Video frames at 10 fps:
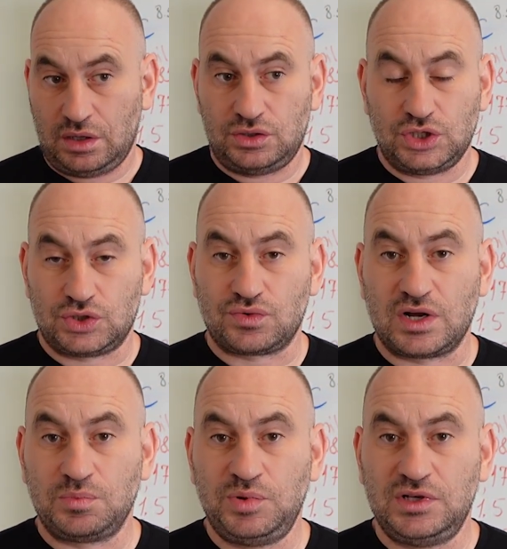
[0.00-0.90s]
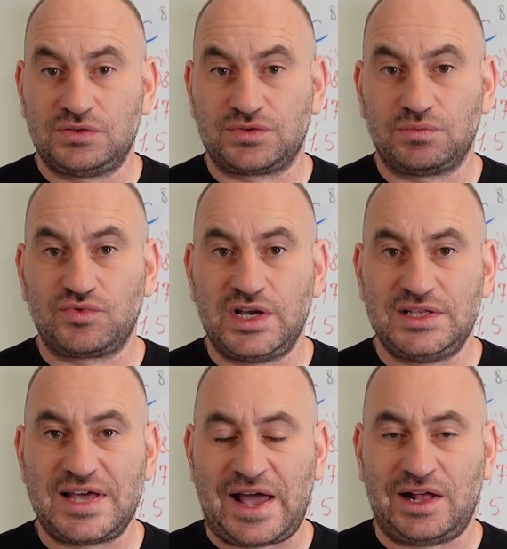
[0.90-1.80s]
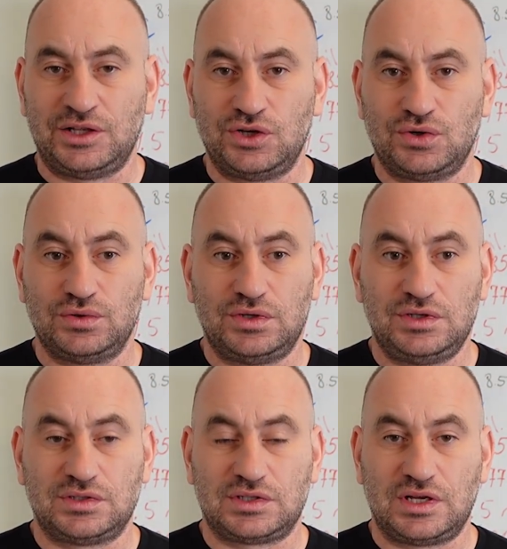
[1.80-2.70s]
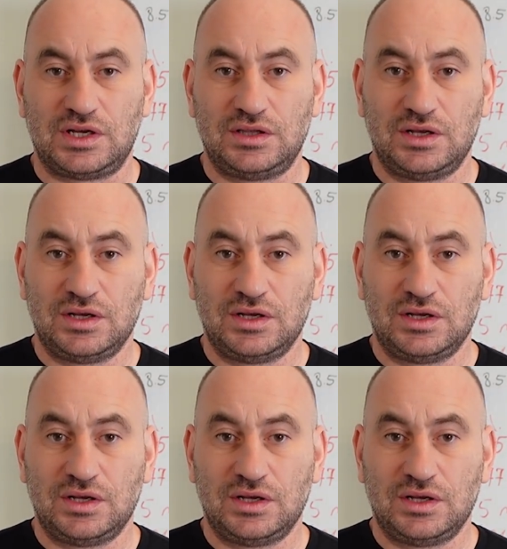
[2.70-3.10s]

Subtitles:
Just read a piece from Ray Dalio, and he said